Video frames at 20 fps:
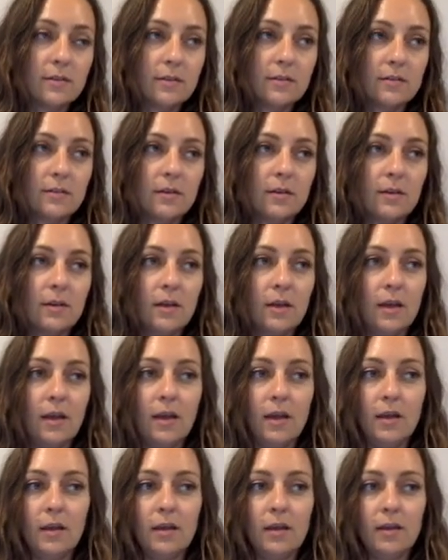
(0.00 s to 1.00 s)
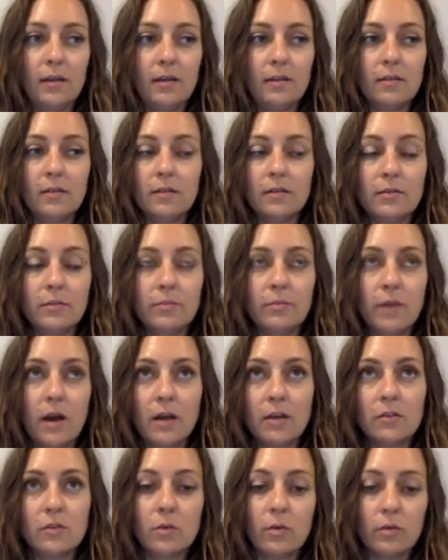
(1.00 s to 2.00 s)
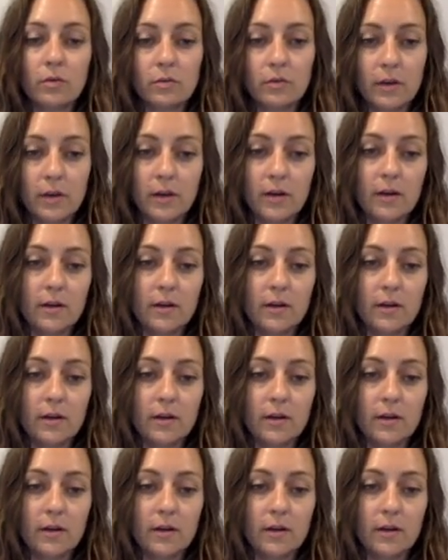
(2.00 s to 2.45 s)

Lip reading: Is it their high school career?